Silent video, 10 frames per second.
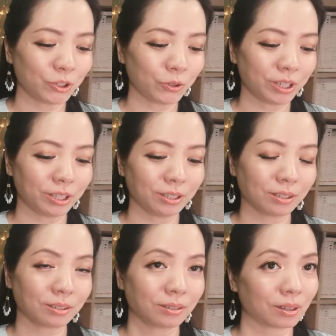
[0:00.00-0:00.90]
is
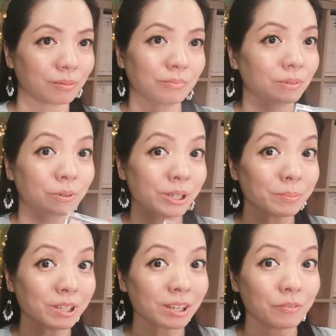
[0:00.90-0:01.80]
doing some
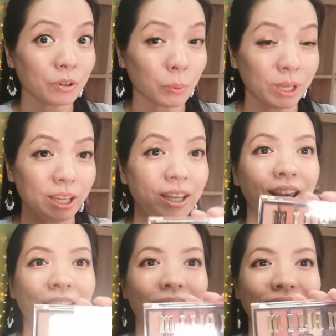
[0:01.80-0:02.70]
Christmas giveaway
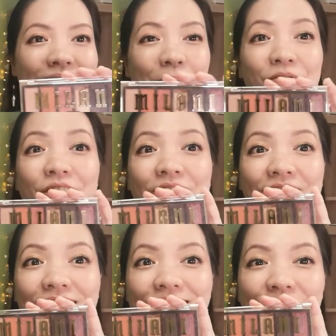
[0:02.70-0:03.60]
and I'm very
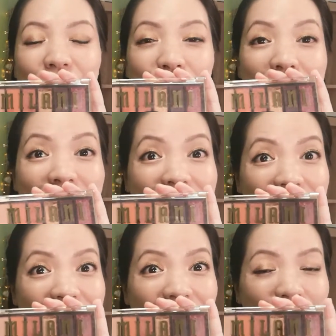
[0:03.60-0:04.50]
lucky to win
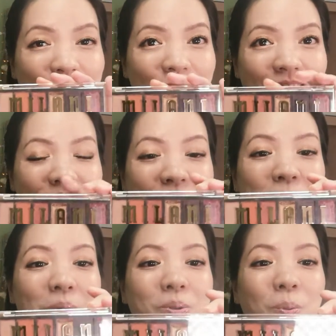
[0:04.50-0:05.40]
this, which is the
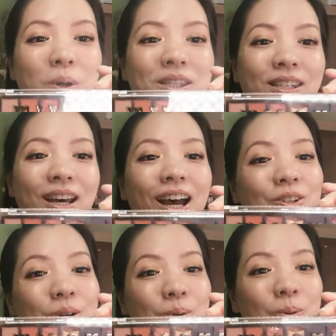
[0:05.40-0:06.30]
most wanted
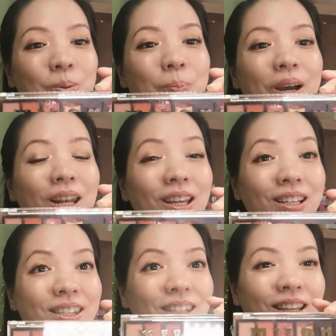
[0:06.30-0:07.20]
eyeshadow
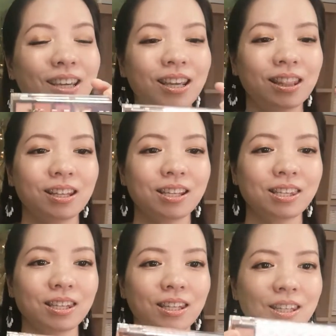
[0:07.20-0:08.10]
palette. This